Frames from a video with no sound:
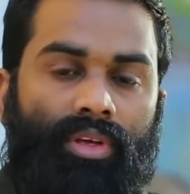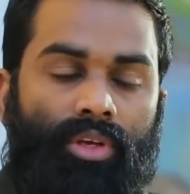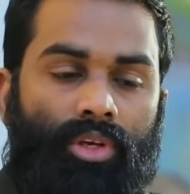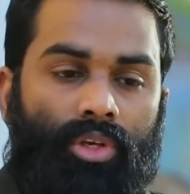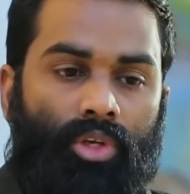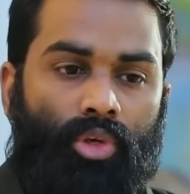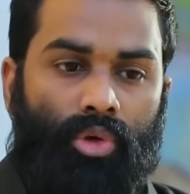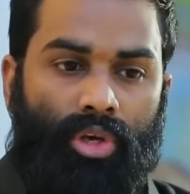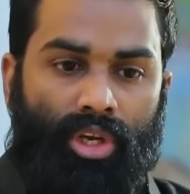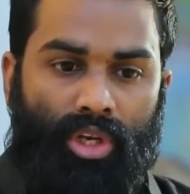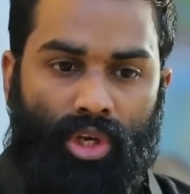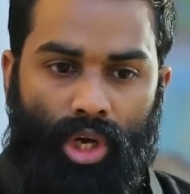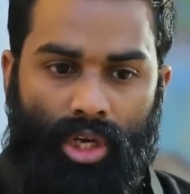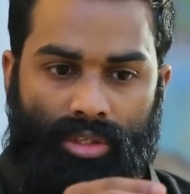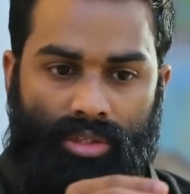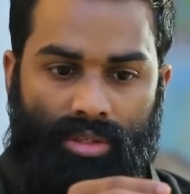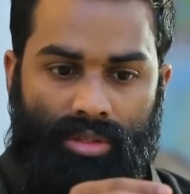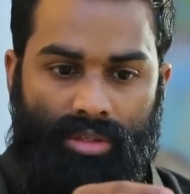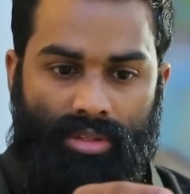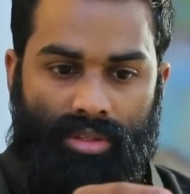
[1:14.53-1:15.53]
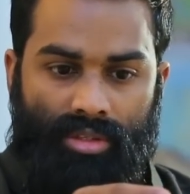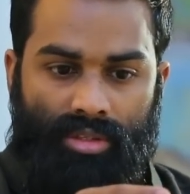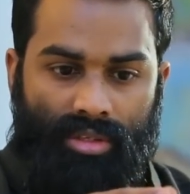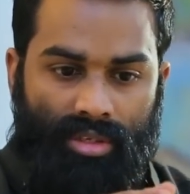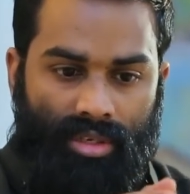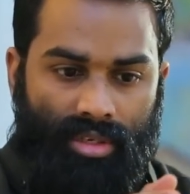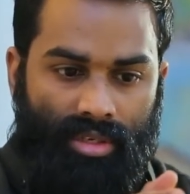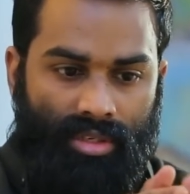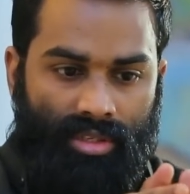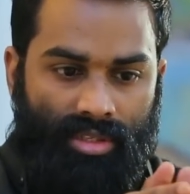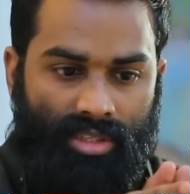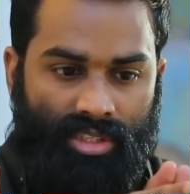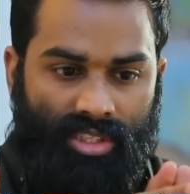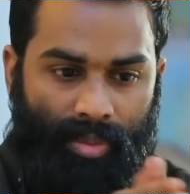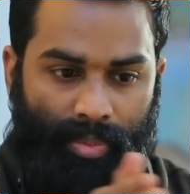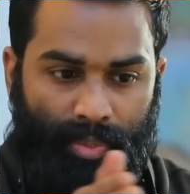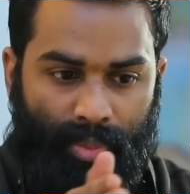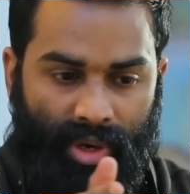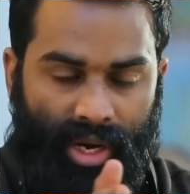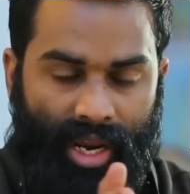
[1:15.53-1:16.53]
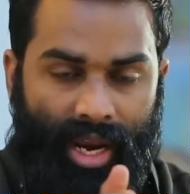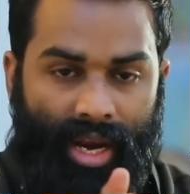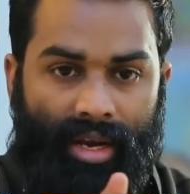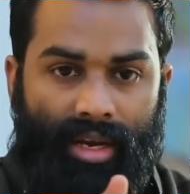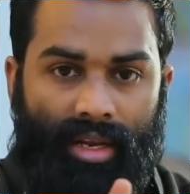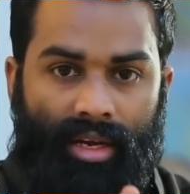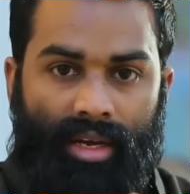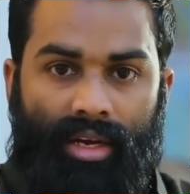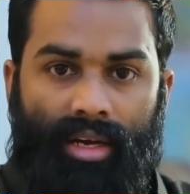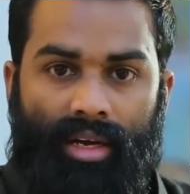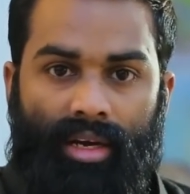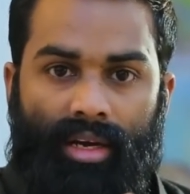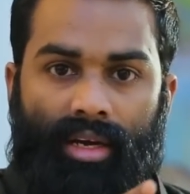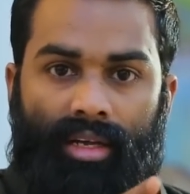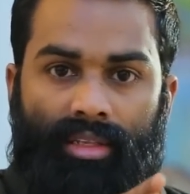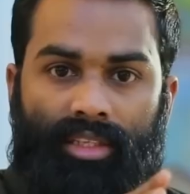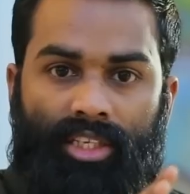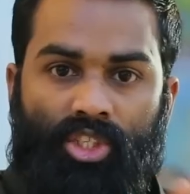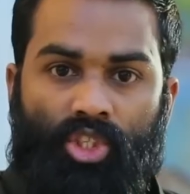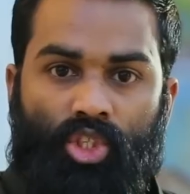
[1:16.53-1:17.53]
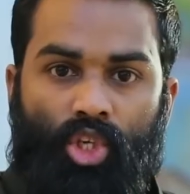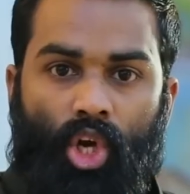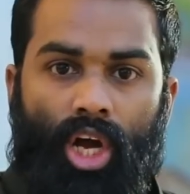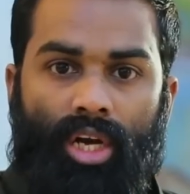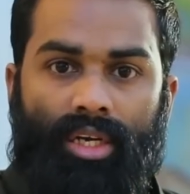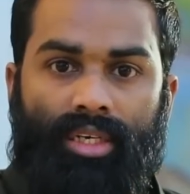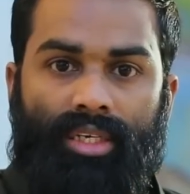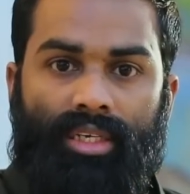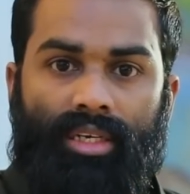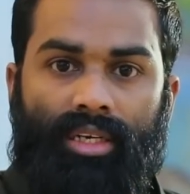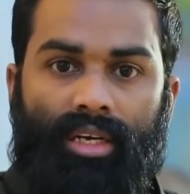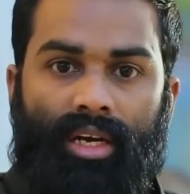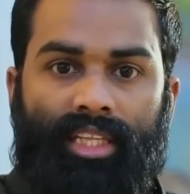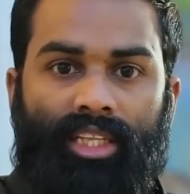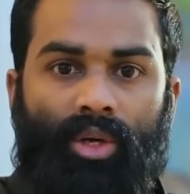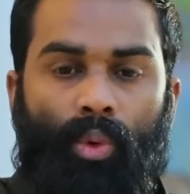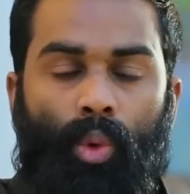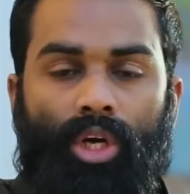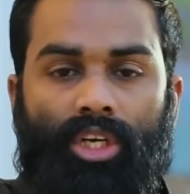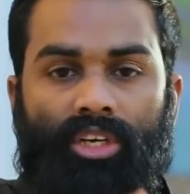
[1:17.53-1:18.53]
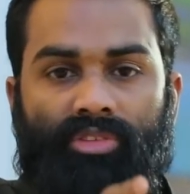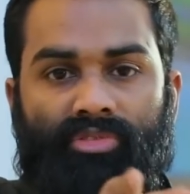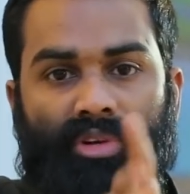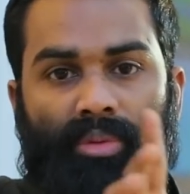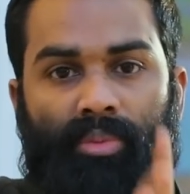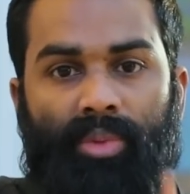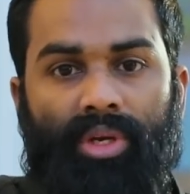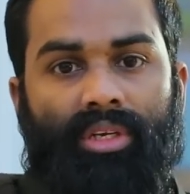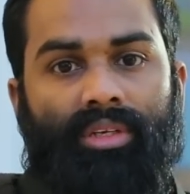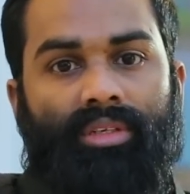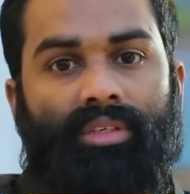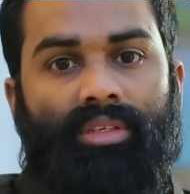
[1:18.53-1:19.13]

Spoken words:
You cannot separate the salt and the water from it.